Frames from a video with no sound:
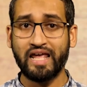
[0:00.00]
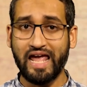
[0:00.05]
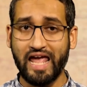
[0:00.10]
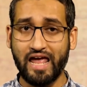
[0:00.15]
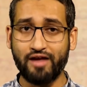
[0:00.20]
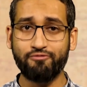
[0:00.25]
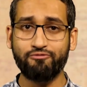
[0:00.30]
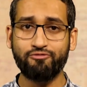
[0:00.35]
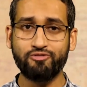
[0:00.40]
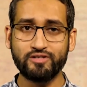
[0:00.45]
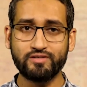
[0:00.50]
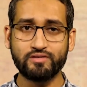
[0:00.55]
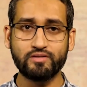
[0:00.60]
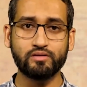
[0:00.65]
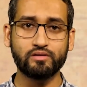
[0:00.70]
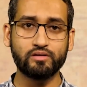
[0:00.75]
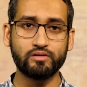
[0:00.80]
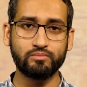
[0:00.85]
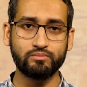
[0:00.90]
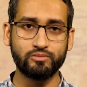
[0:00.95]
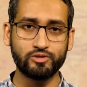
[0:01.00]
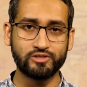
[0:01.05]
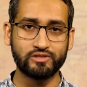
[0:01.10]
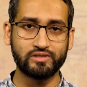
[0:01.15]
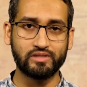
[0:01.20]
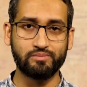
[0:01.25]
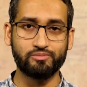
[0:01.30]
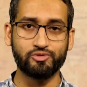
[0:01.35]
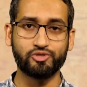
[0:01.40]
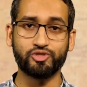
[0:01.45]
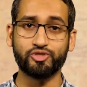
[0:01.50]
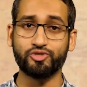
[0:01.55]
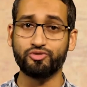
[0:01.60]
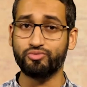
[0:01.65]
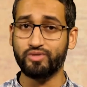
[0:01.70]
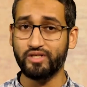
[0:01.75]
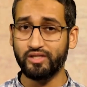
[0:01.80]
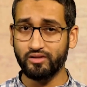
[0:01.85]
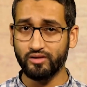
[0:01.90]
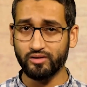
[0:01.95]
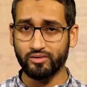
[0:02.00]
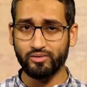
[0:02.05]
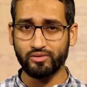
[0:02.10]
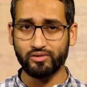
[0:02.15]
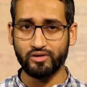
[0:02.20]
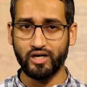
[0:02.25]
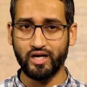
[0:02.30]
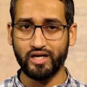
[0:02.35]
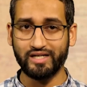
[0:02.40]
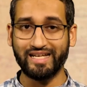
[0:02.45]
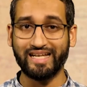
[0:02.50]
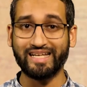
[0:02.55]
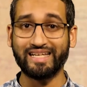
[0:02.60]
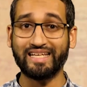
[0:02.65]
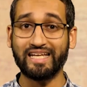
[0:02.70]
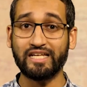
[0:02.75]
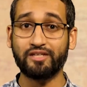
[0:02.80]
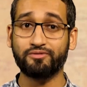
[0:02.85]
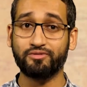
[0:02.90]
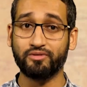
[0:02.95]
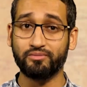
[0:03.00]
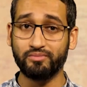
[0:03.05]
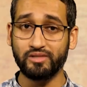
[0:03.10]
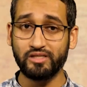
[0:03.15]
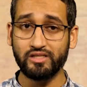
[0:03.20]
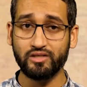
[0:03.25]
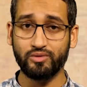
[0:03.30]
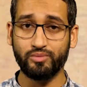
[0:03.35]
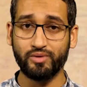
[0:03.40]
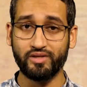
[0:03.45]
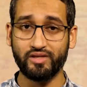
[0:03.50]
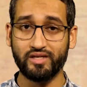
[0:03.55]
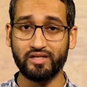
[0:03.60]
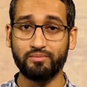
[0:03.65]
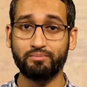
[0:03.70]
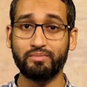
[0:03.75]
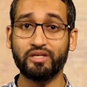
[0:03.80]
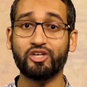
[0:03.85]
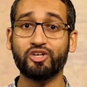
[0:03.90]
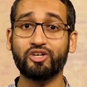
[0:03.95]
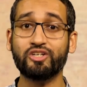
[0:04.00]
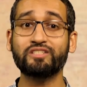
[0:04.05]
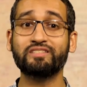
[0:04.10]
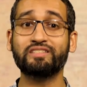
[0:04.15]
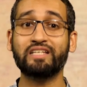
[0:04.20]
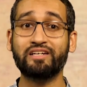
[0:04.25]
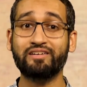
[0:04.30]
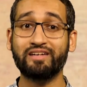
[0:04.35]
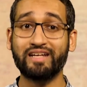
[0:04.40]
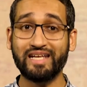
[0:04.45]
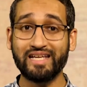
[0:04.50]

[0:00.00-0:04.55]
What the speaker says: Every single Muslim should read the Quran and get familiar with it because there